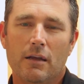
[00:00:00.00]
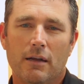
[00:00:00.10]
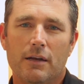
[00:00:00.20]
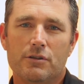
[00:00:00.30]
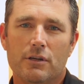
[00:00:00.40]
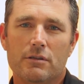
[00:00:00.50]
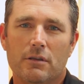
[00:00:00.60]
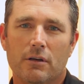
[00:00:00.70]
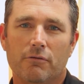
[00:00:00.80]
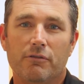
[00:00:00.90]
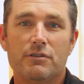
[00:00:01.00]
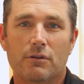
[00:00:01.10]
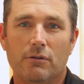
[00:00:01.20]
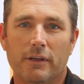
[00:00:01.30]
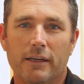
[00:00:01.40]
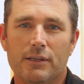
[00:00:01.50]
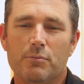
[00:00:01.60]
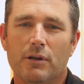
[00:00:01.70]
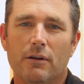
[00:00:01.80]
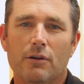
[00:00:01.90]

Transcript: not just their physical needs, but